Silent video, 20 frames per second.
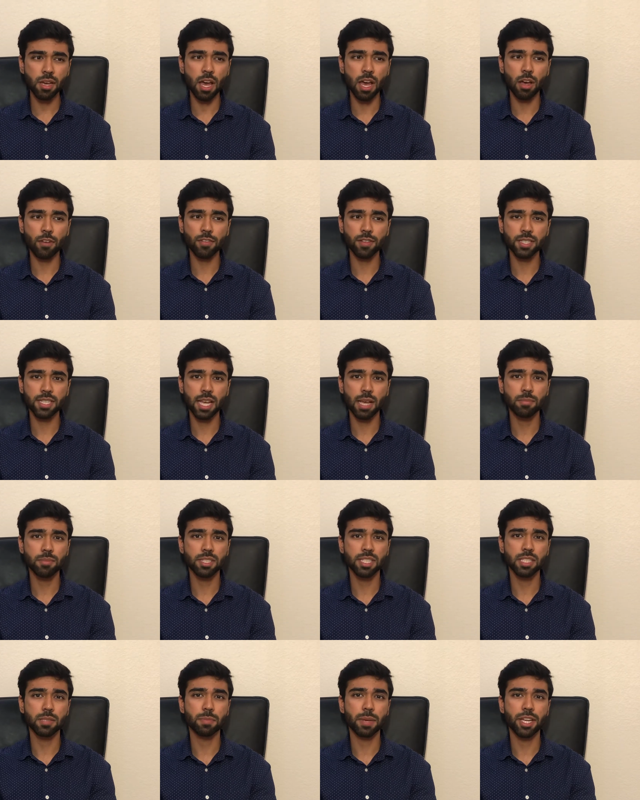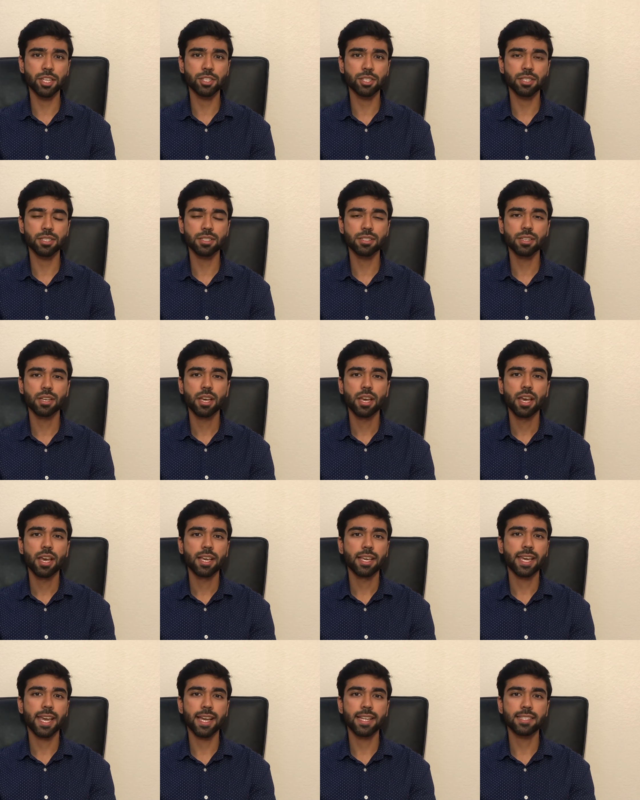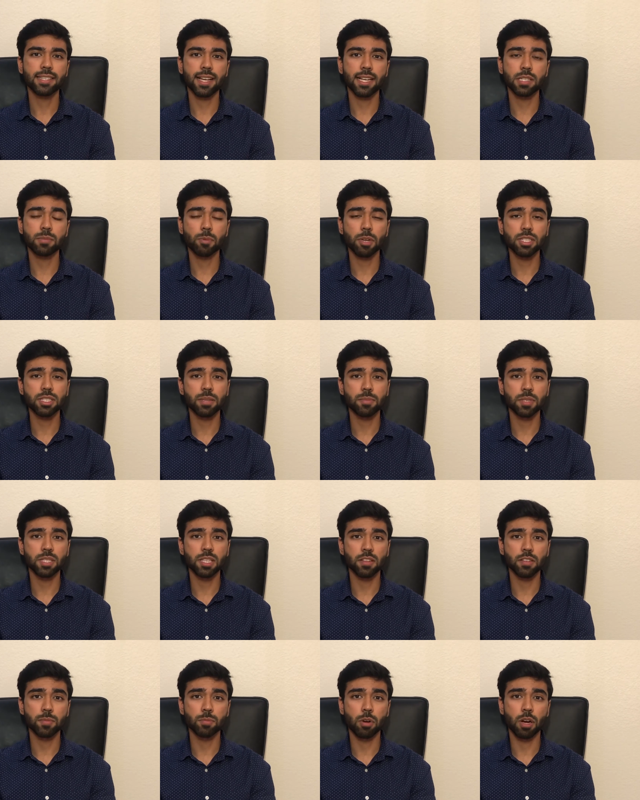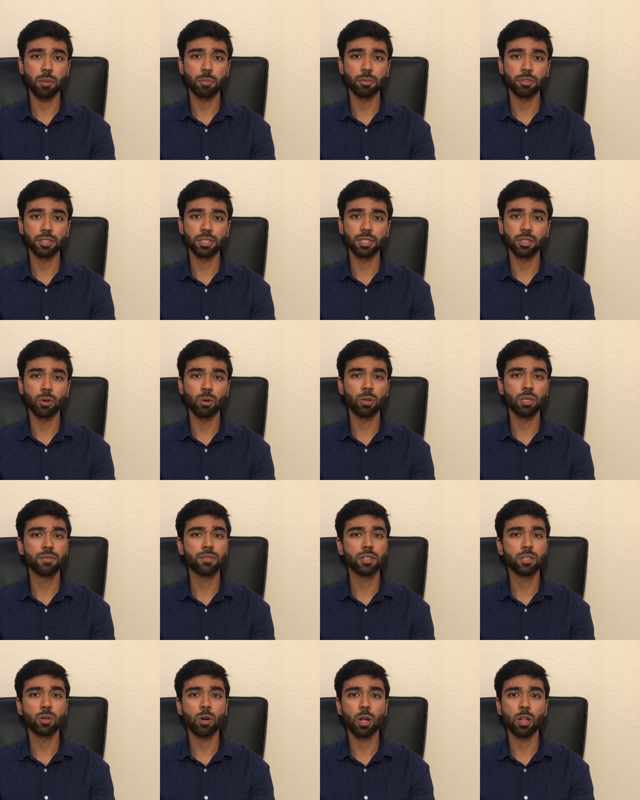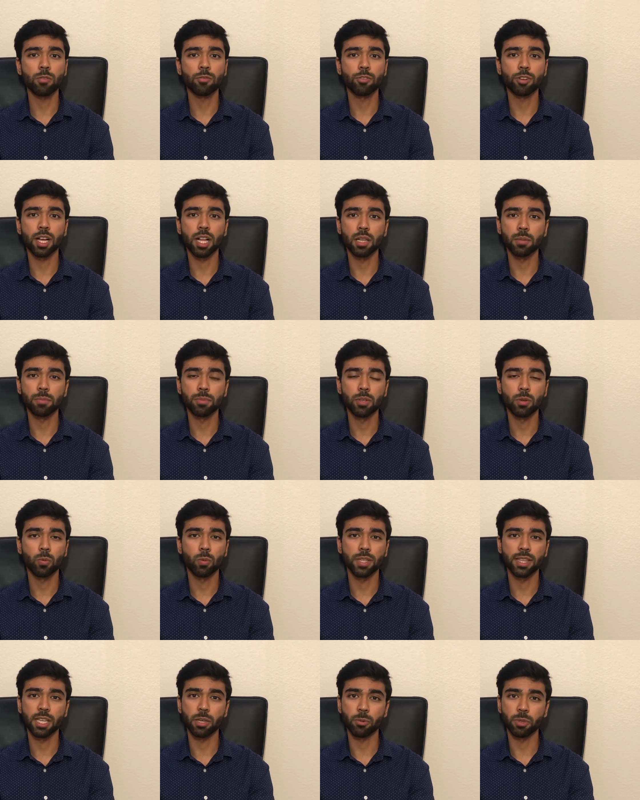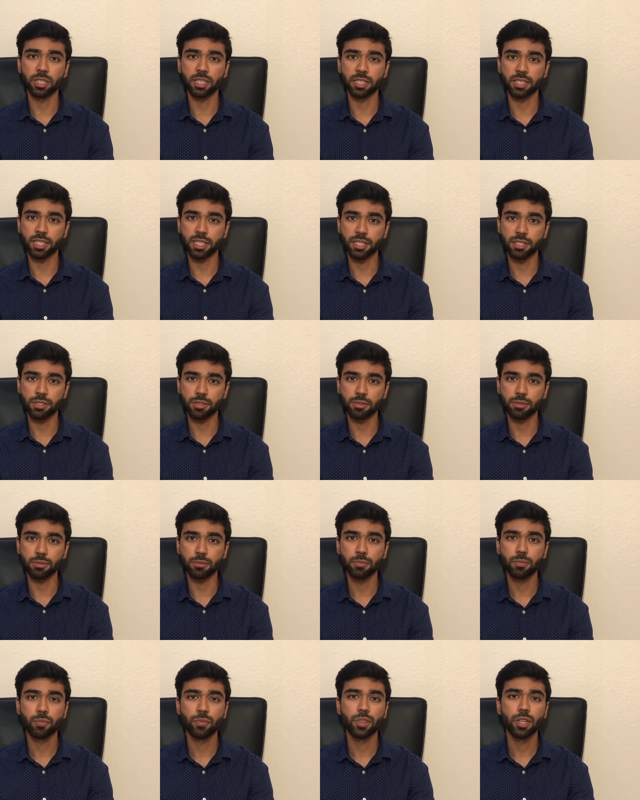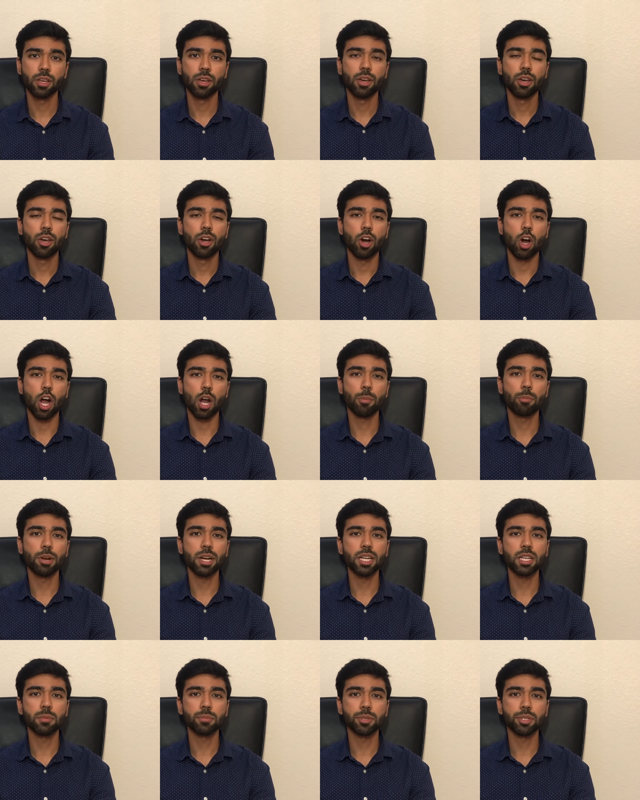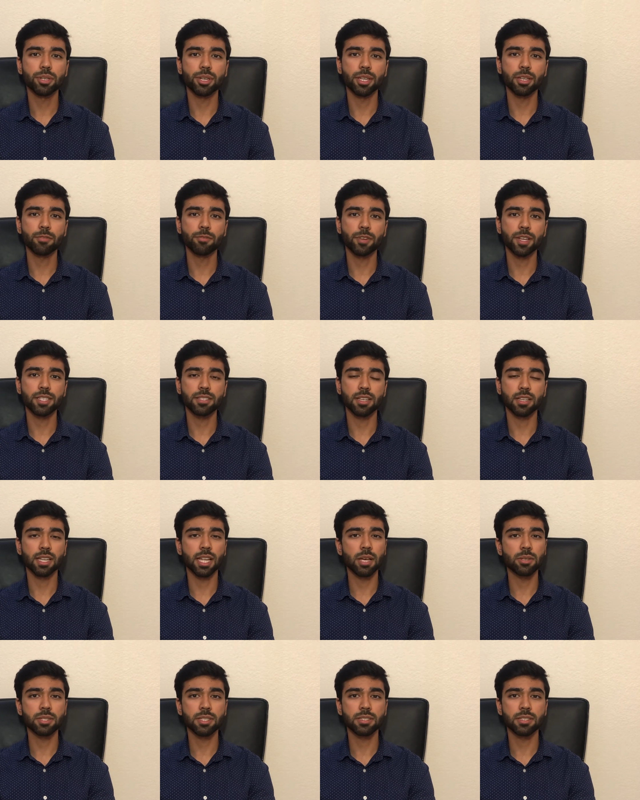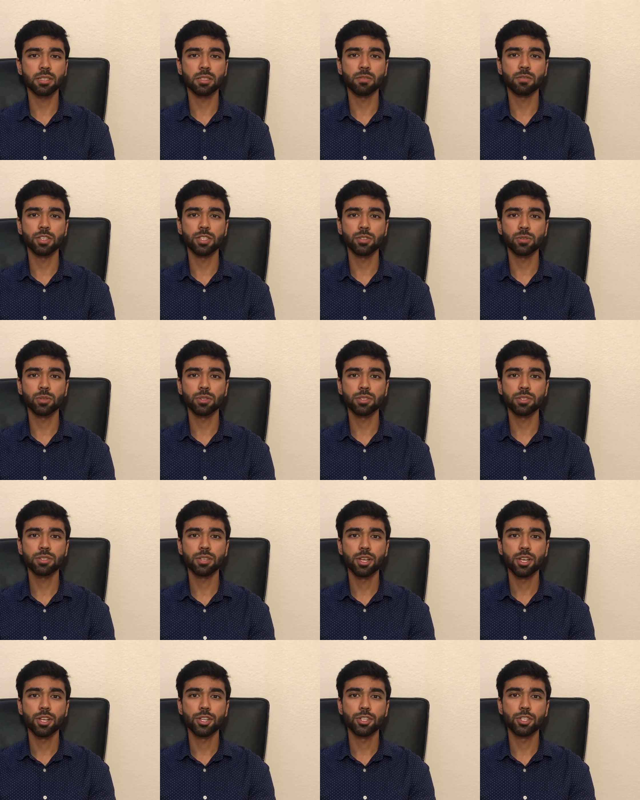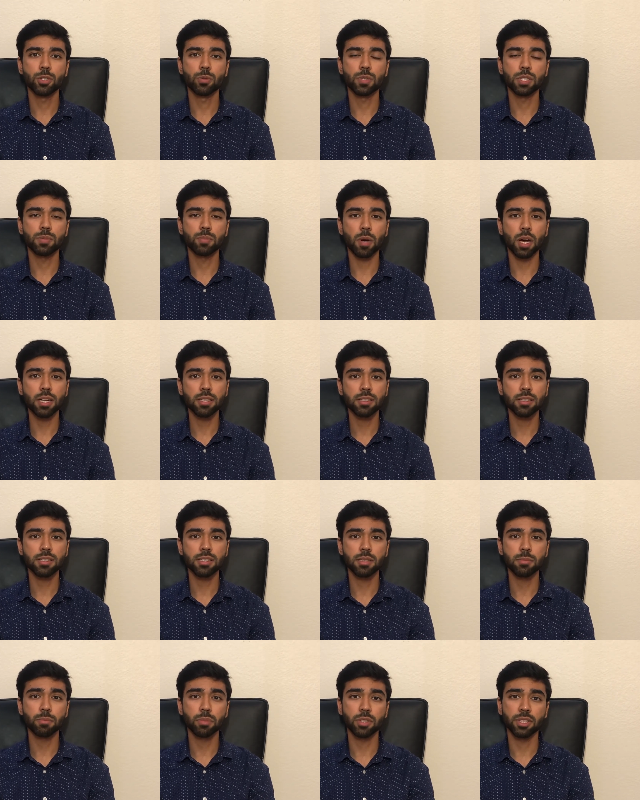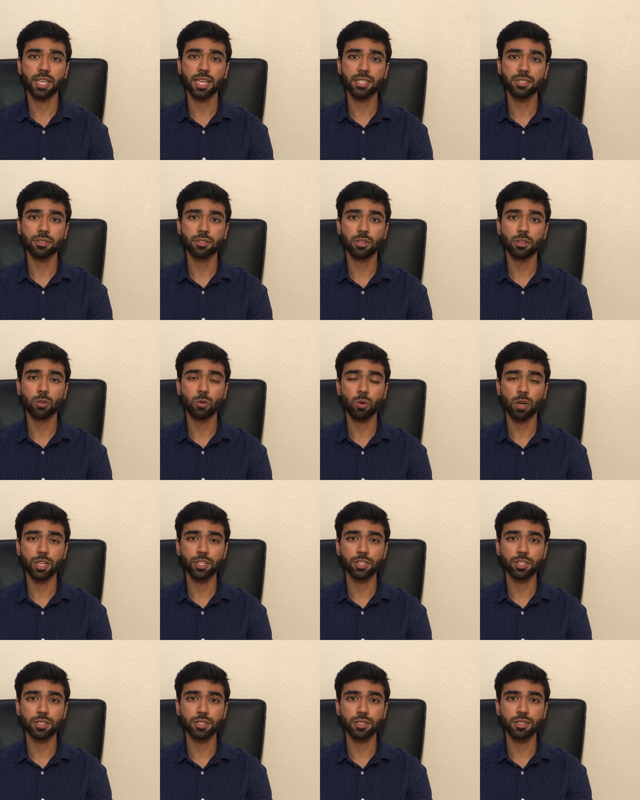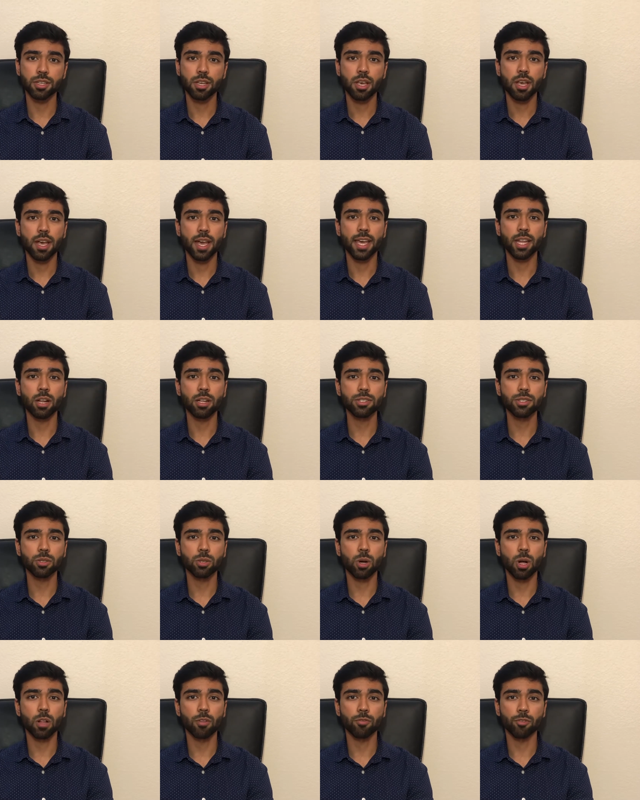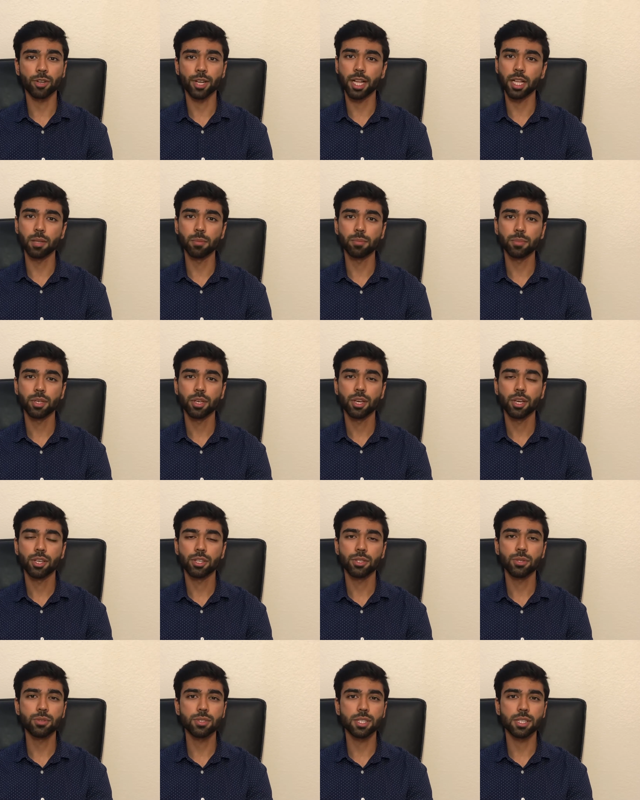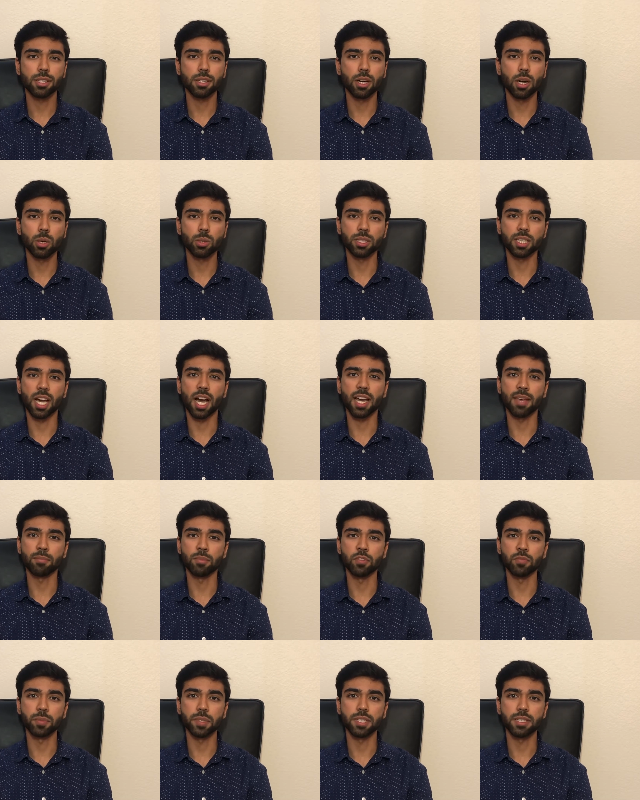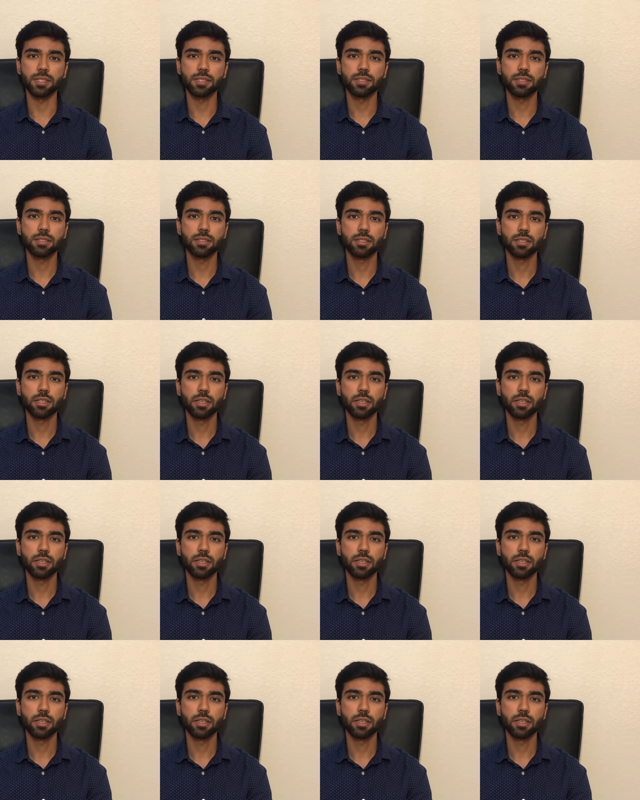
oftentimes these patients can't express themselves properly or even call for help when they really need to. Our brain-computer interface allows these individuals to respond to simple yes or no questions and also call for help using only eye movements.